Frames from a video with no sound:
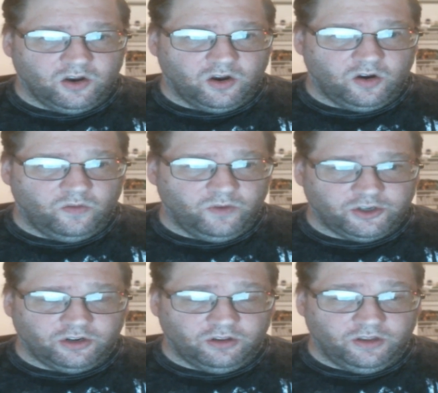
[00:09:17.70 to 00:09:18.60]

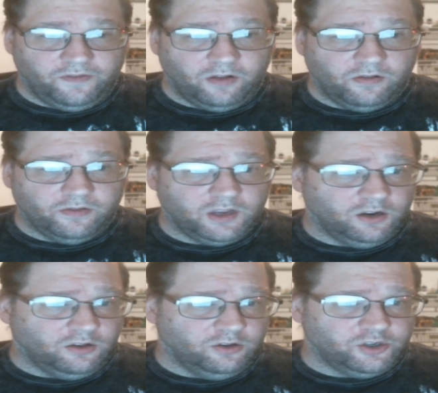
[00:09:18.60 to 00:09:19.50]
Originally, following the
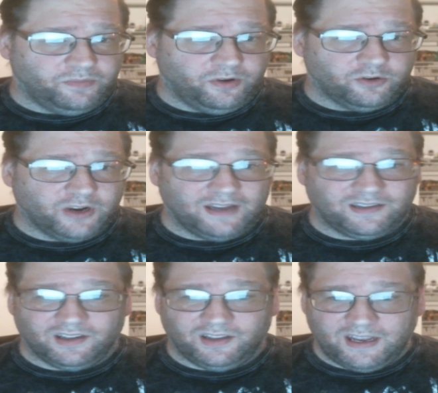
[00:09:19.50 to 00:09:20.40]
conclusion of
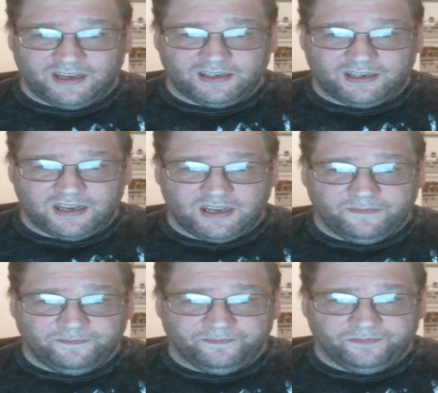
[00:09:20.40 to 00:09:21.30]
Poltergeist: The Legacy,
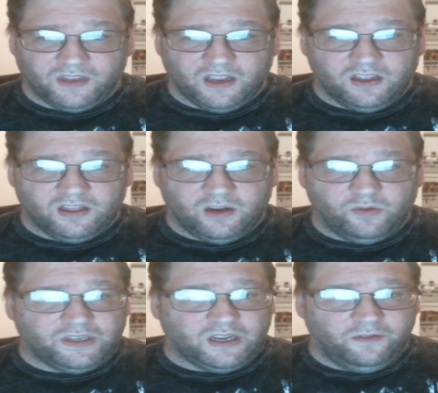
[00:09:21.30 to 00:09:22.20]
there
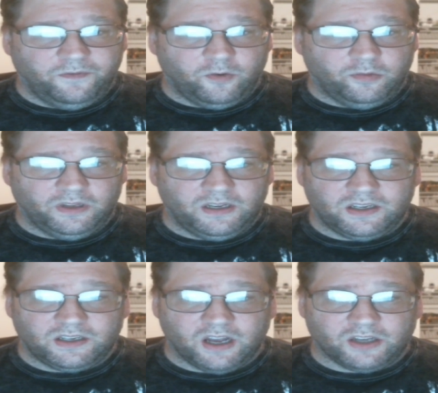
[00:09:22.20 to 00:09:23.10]
was informally
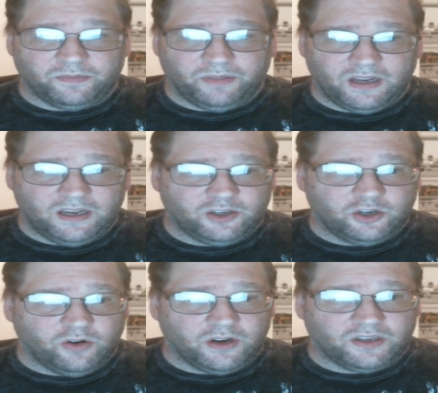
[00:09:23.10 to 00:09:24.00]
discussed plans to
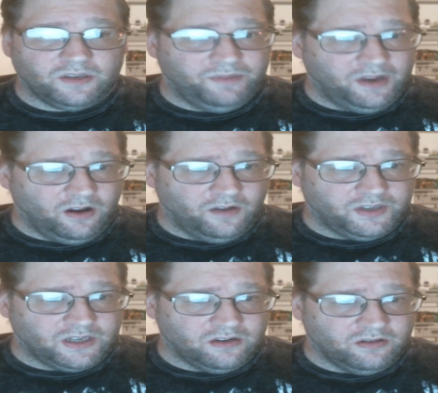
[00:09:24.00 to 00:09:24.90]
create a spin-off
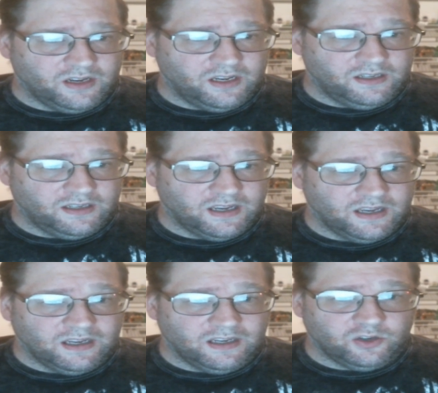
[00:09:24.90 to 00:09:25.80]
series
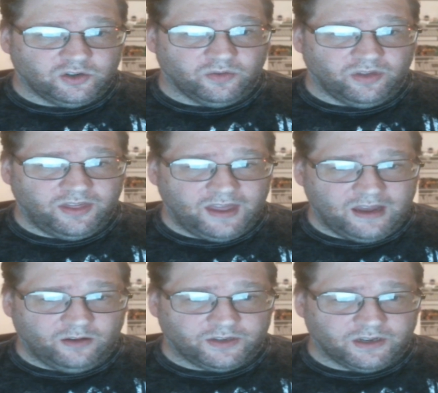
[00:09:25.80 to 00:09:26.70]
in
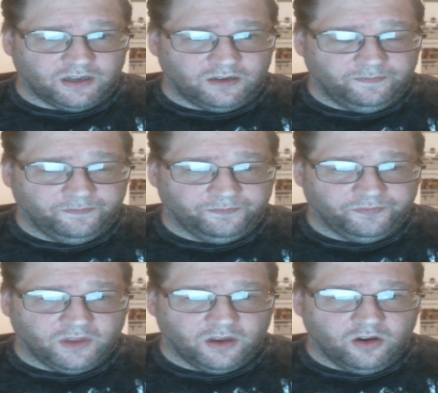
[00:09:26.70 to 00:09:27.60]
2000
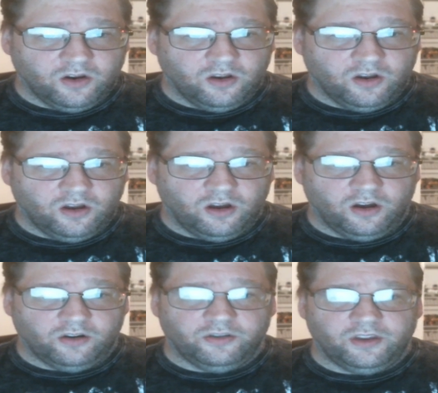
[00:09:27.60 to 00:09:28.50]

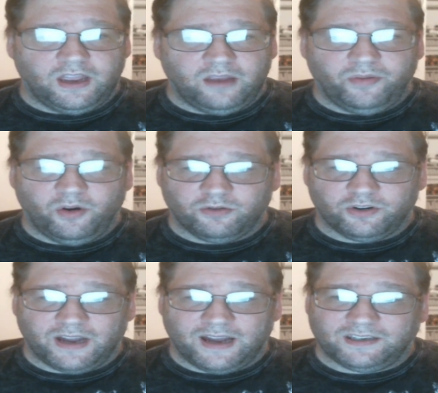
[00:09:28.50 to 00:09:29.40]
under the name
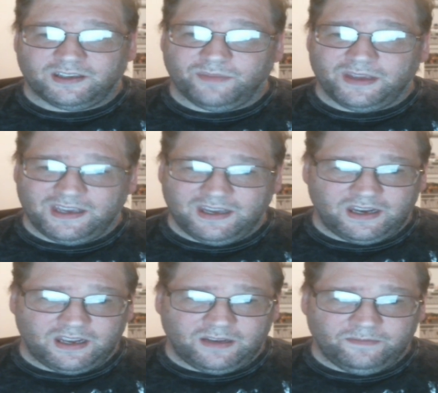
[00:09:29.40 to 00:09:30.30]
Poltergeist: The
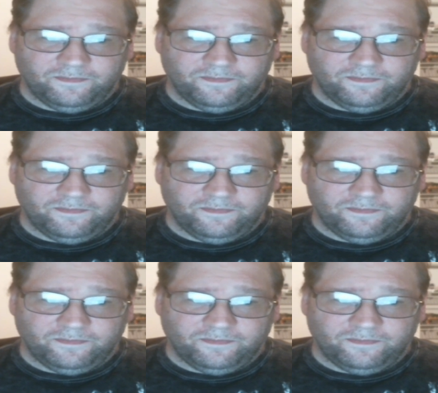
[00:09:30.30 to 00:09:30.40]
Beginning.